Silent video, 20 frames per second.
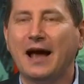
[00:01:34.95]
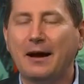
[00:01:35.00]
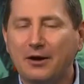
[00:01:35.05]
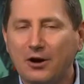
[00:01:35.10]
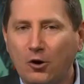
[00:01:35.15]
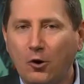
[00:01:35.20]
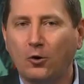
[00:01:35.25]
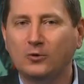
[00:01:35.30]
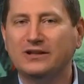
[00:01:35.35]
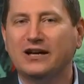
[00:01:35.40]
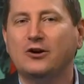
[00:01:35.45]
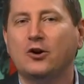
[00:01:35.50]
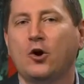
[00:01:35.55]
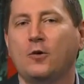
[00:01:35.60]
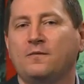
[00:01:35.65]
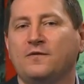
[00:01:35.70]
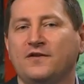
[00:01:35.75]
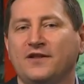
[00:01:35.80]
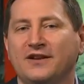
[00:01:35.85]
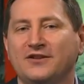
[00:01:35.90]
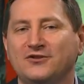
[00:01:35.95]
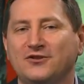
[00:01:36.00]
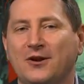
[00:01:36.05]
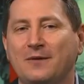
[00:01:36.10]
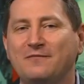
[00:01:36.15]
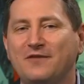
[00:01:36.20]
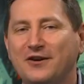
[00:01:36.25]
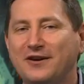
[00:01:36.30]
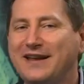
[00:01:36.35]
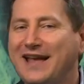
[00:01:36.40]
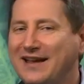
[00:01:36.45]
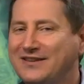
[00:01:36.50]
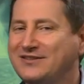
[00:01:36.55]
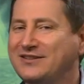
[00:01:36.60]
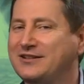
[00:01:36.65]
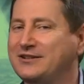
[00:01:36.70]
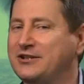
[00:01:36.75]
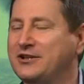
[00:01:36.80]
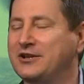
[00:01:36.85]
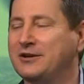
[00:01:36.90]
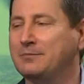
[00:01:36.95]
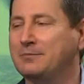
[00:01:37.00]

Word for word: I'm gonna hold out hope for this, so I'm very hesitantly gonna